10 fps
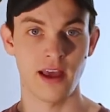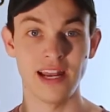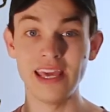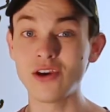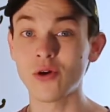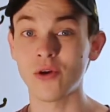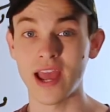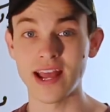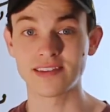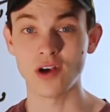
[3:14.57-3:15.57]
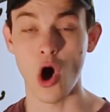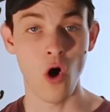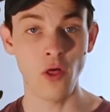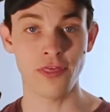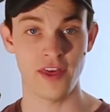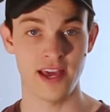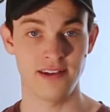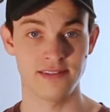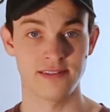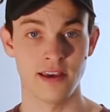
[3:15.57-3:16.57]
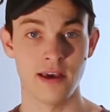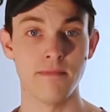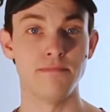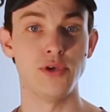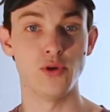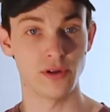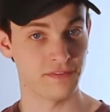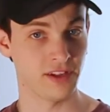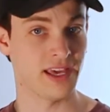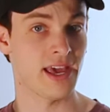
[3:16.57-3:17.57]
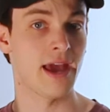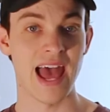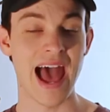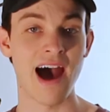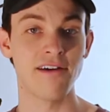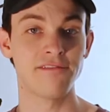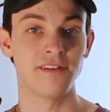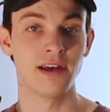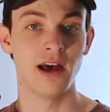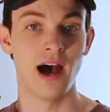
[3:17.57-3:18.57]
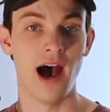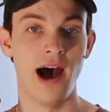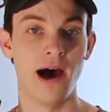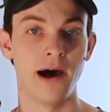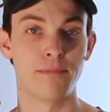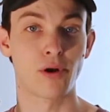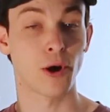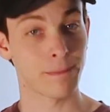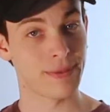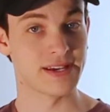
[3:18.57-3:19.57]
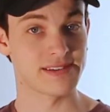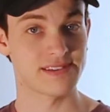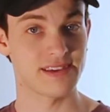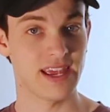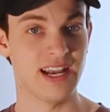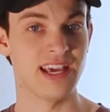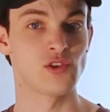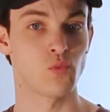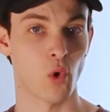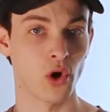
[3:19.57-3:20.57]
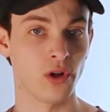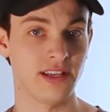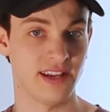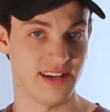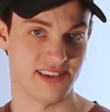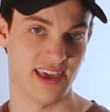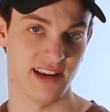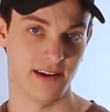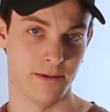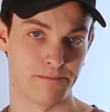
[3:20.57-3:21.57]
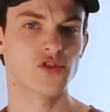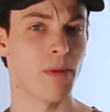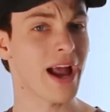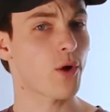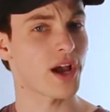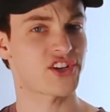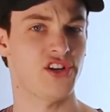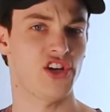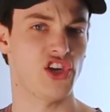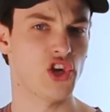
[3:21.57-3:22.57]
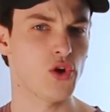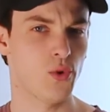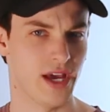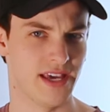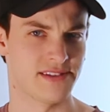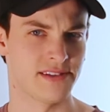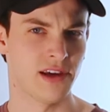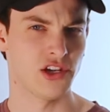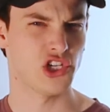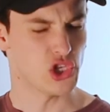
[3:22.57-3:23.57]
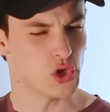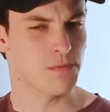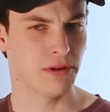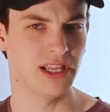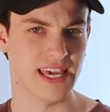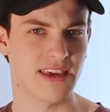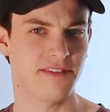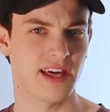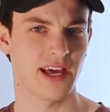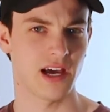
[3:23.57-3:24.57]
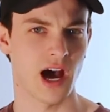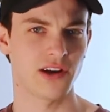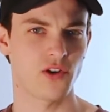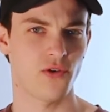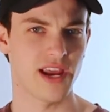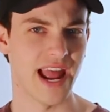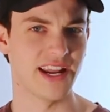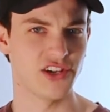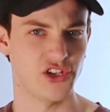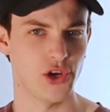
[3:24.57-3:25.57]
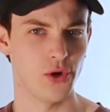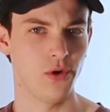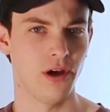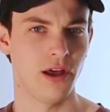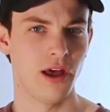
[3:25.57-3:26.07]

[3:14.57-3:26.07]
and he creates all things beautifully to have a purpose in his world and in his kingdom. So my question to you is, do you believe that God created you